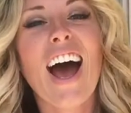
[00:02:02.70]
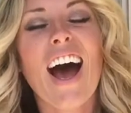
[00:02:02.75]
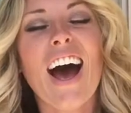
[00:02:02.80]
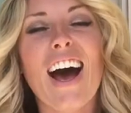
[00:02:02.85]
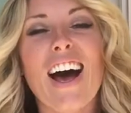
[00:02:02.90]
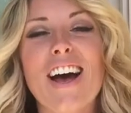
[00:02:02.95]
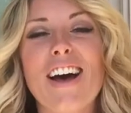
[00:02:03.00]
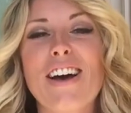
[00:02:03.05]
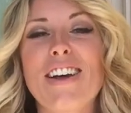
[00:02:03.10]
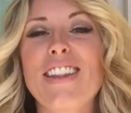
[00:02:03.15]

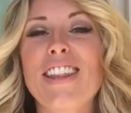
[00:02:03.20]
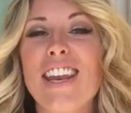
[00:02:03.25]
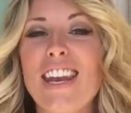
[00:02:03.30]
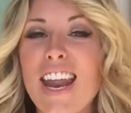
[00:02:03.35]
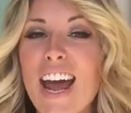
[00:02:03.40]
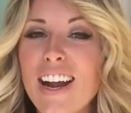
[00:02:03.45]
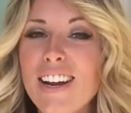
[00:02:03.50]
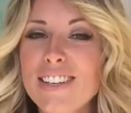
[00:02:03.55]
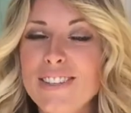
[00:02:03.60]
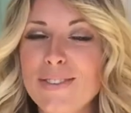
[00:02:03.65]
Uh, the
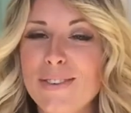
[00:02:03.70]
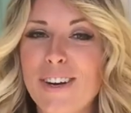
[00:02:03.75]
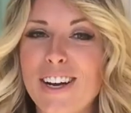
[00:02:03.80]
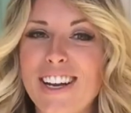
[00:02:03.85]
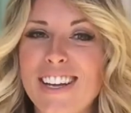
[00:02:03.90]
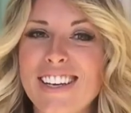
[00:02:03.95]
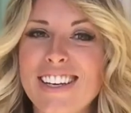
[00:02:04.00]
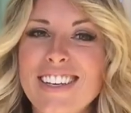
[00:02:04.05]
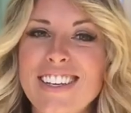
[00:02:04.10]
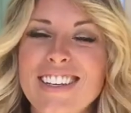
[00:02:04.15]
next
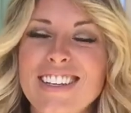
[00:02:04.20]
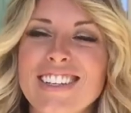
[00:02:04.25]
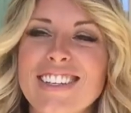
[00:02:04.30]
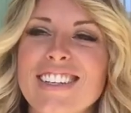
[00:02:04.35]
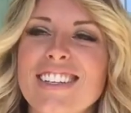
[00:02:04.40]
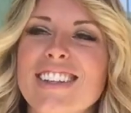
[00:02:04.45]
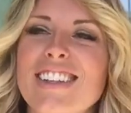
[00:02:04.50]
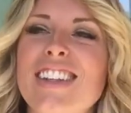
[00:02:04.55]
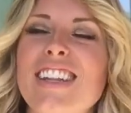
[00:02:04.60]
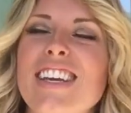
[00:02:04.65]
one,
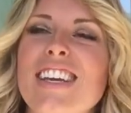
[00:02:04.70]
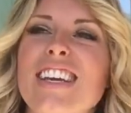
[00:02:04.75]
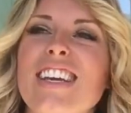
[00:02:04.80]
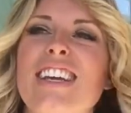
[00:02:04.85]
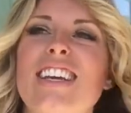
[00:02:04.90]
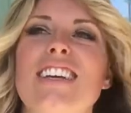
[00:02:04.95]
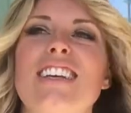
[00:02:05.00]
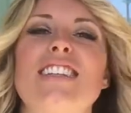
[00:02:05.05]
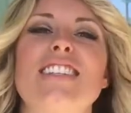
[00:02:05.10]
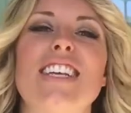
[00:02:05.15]

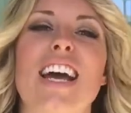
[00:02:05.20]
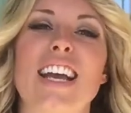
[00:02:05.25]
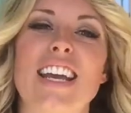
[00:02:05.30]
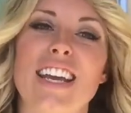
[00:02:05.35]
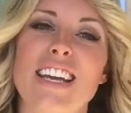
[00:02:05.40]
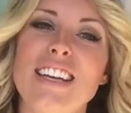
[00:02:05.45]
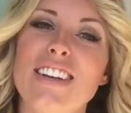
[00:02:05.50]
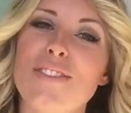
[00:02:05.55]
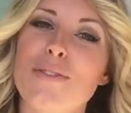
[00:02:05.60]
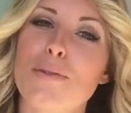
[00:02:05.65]
the
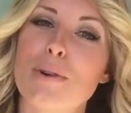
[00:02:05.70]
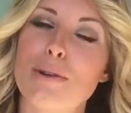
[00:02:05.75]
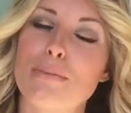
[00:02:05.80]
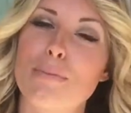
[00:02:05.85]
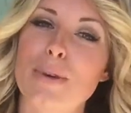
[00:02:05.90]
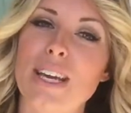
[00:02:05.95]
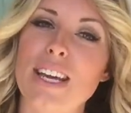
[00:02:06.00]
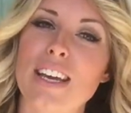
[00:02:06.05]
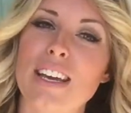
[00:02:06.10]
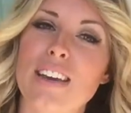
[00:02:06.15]
second, would
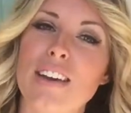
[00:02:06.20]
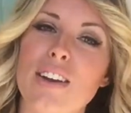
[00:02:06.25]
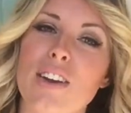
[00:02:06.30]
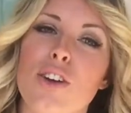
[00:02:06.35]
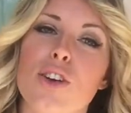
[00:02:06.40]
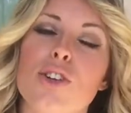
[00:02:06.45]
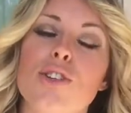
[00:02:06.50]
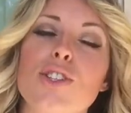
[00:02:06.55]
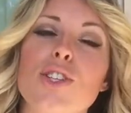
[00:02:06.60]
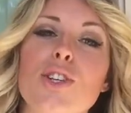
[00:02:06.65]
be
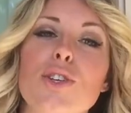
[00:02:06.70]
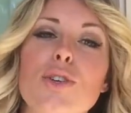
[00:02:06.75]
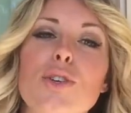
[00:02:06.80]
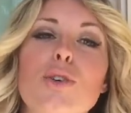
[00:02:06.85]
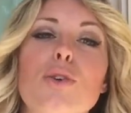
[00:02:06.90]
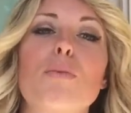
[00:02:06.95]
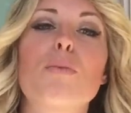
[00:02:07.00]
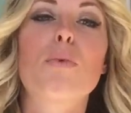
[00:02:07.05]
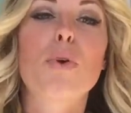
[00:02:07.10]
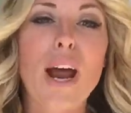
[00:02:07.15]

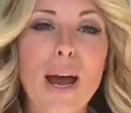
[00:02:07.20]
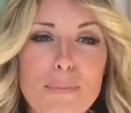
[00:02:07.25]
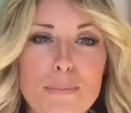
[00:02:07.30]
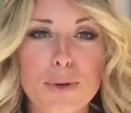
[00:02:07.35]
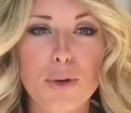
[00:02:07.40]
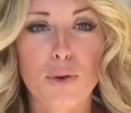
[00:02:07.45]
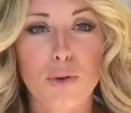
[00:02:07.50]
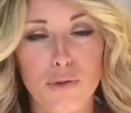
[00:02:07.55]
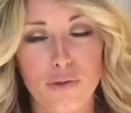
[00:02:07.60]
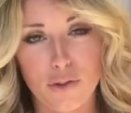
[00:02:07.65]
to prep
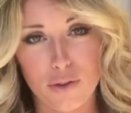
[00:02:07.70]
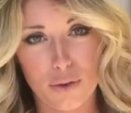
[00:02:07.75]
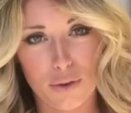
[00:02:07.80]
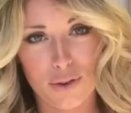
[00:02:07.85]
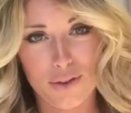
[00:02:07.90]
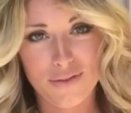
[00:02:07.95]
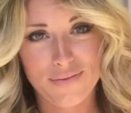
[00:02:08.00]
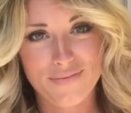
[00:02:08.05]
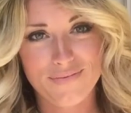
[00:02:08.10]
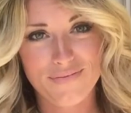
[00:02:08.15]
your food.
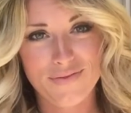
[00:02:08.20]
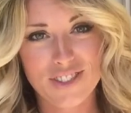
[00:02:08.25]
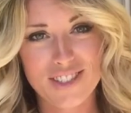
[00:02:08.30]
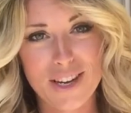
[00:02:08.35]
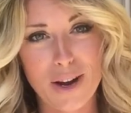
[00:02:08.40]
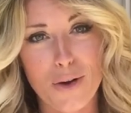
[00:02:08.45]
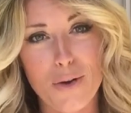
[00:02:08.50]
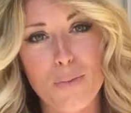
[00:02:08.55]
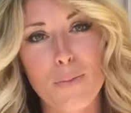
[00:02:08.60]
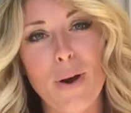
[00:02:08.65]

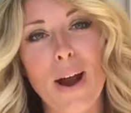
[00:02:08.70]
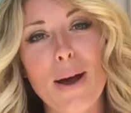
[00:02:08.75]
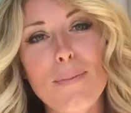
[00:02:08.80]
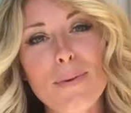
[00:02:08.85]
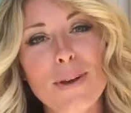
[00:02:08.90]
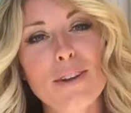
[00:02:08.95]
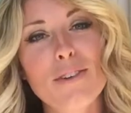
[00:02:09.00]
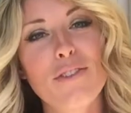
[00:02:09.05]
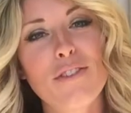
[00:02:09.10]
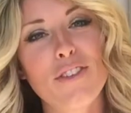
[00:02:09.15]
So
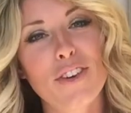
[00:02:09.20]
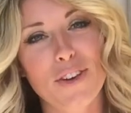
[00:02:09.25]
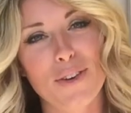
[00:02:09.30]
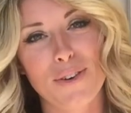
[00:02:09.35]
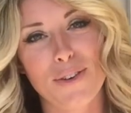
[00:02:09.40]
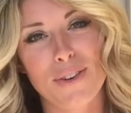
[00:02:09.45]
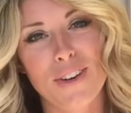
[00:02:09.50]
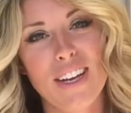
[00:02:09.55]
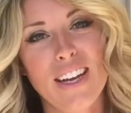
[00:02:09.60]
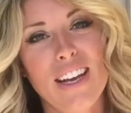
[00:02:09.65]
prepping
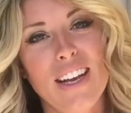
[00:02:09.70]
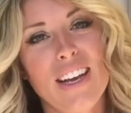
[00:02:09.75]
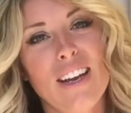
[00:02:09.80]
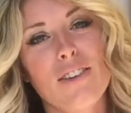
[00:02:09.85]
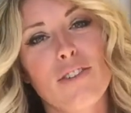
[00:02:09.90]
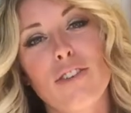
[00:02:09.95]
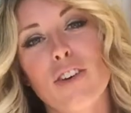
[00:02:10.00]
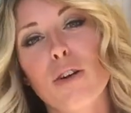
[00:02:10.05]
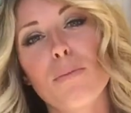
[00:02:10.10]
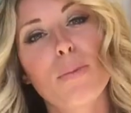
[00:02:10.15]
food
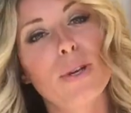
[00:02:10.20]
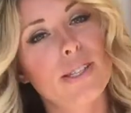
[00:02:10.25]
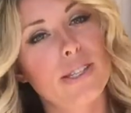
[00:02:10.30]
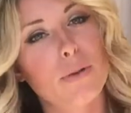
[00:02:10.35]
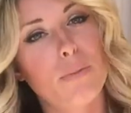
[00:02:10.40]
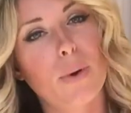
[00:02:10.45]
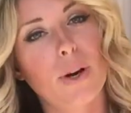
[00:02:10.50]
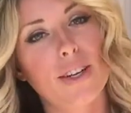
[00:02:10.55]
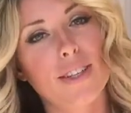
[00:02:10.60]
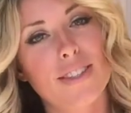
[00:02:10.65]
for a busy
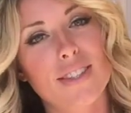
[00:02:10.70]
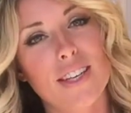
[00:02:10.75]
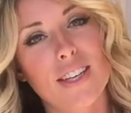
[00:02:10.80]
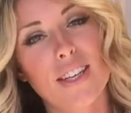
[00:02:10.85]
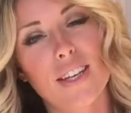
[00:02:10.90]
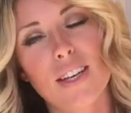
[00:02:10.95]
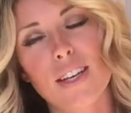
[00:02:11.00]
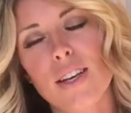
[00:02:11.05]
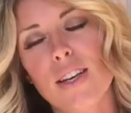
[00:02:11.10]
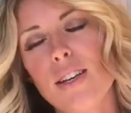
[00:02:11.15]

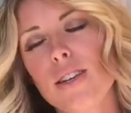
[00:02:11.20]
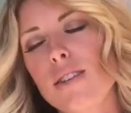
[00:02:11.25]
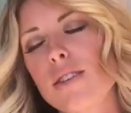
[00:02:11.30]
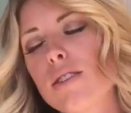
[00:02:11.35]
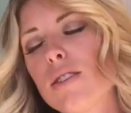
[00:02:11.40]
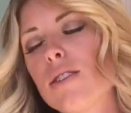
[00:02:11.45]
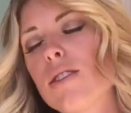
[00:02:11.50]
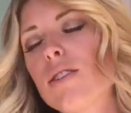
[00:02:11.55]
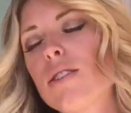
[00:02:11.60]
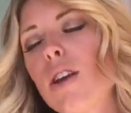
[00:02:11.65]
person
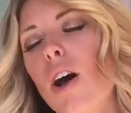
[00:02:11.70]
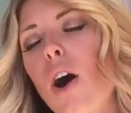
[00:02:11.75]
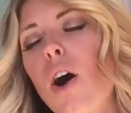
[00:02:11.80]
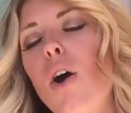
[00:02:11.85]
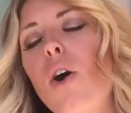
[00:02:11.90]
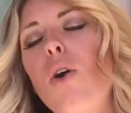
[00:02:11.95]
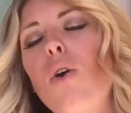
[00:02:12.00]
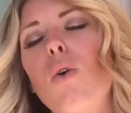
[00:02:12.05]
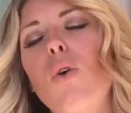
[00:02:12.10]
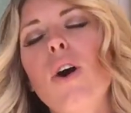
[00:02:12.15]
is
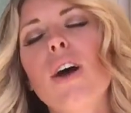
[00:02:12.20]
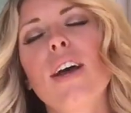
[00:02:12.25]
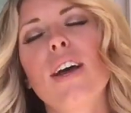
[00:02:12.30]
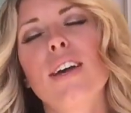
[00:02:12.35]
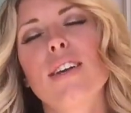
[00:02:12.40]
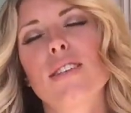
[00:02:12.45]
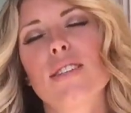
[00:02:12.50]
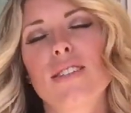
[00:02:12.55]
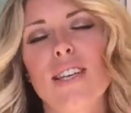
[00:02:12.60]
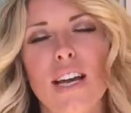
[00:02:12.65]
so
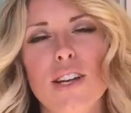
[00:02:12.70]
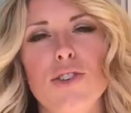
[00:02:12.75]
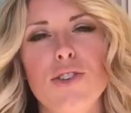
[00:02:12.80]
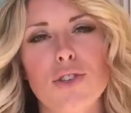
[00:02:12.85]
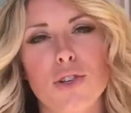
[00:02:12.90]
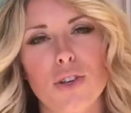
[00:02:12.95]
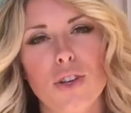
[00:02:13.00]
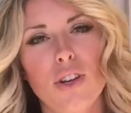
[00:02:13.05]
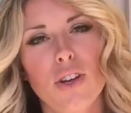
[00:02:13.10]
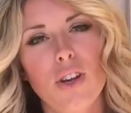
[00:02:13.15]

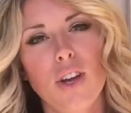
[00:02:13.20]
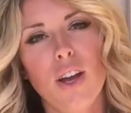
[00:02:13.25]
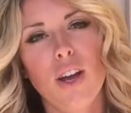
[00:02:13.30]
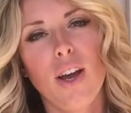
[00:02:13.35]
essential.